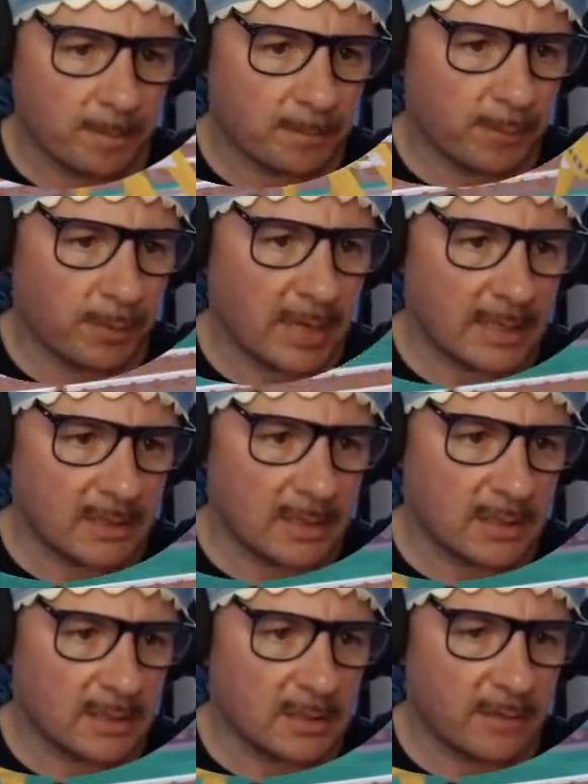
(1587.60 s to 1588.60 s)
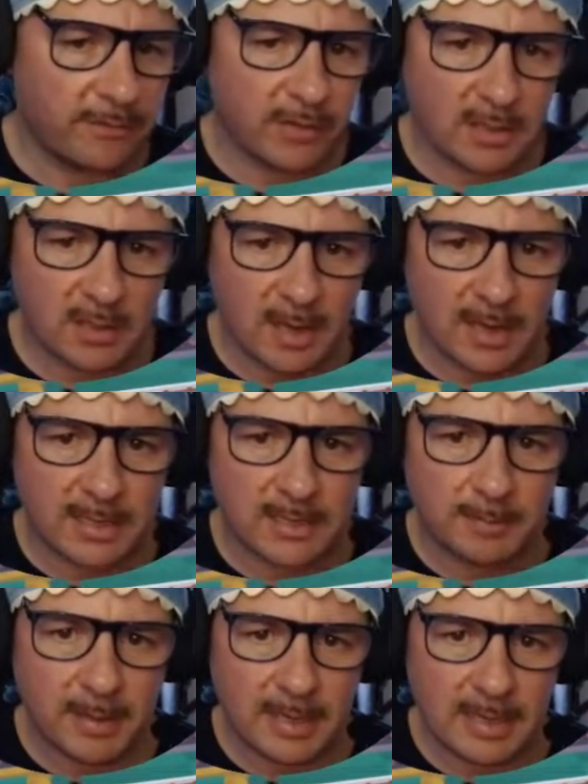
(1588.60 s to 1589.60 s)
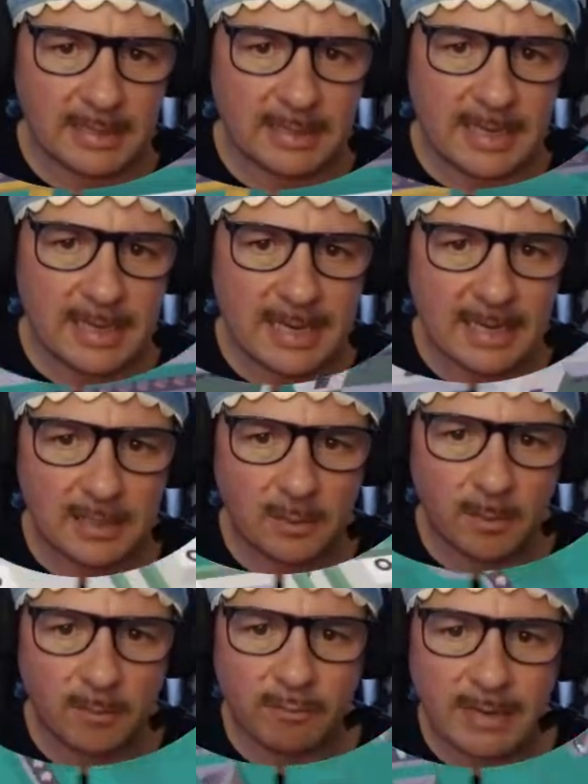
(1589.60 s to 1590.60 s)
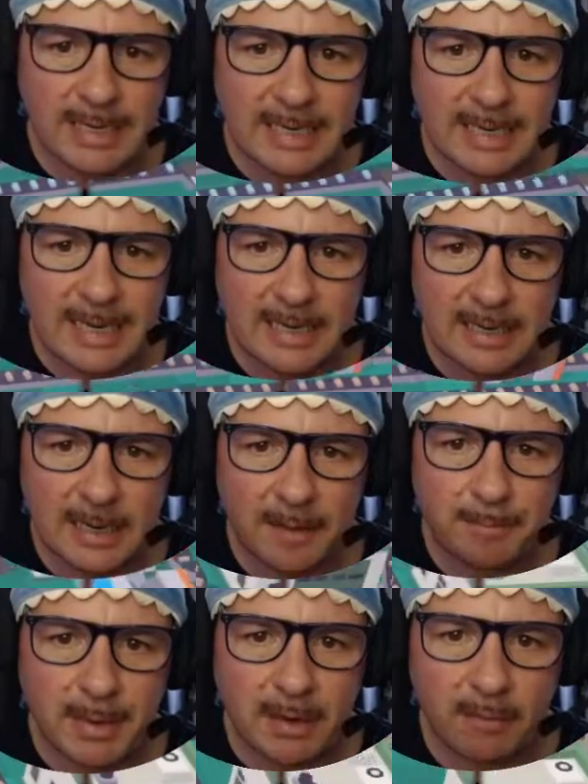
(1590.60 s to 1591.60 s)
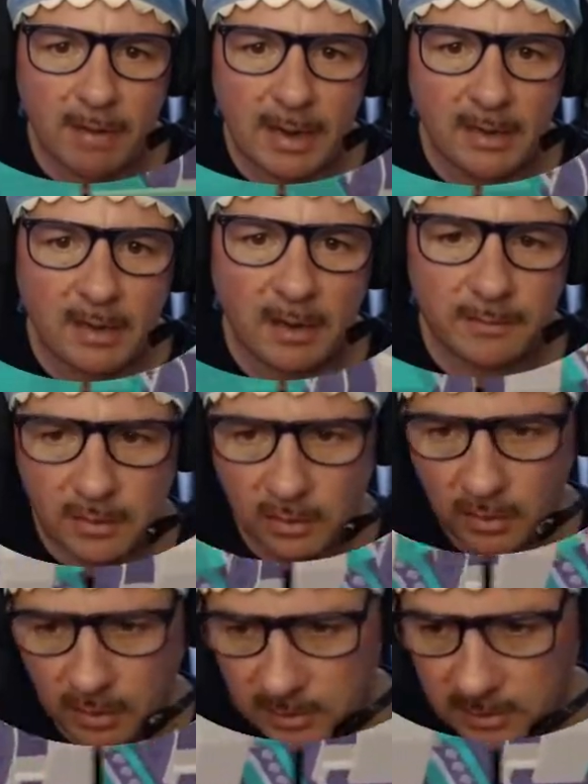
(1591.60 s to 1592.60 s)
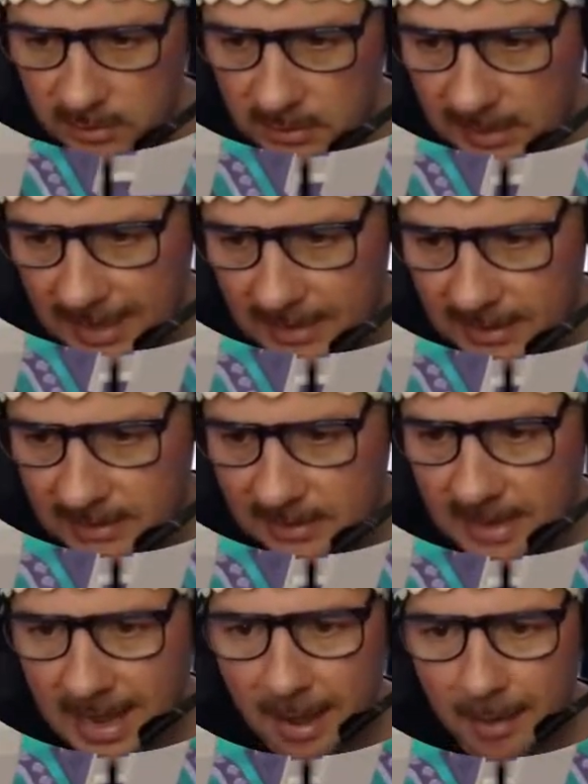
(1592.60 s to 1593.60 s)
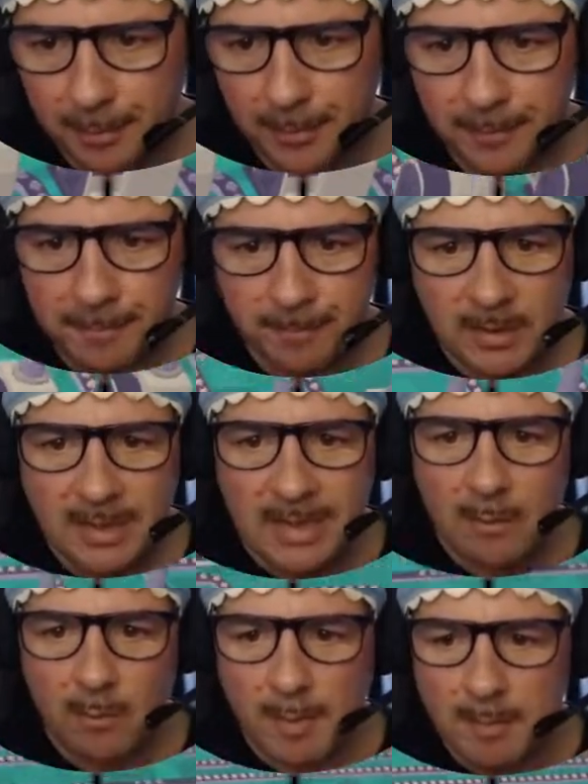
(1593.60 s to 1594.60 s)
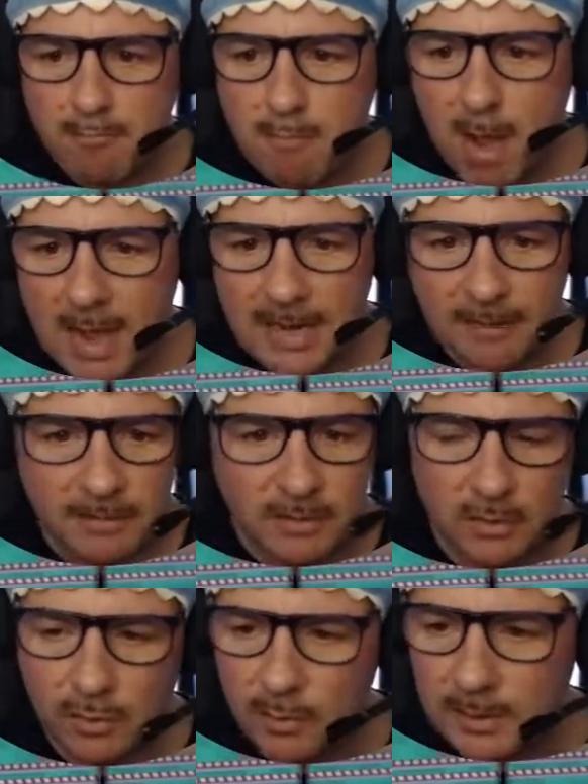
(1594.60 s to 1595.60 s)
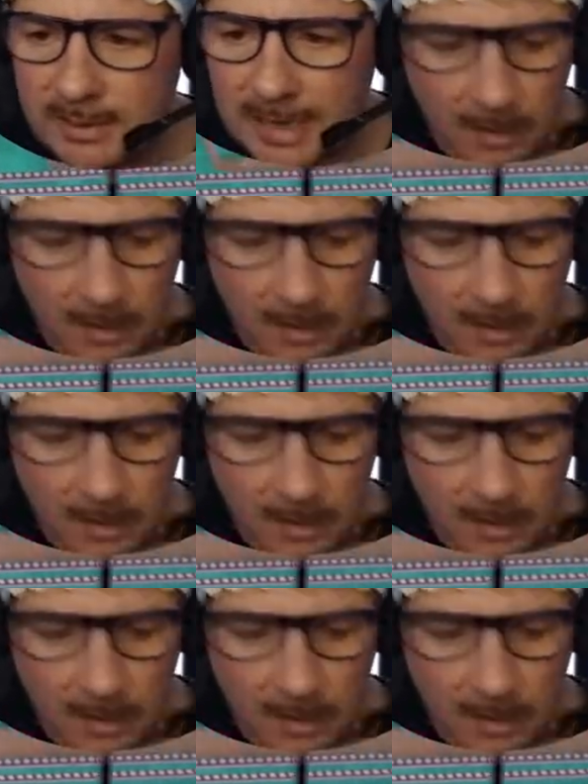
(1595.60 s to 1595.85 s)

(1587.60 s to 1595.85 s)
bringing into this for the science, but it is here. So we really need a bigger run of circuits to get this up. What we might have to do is start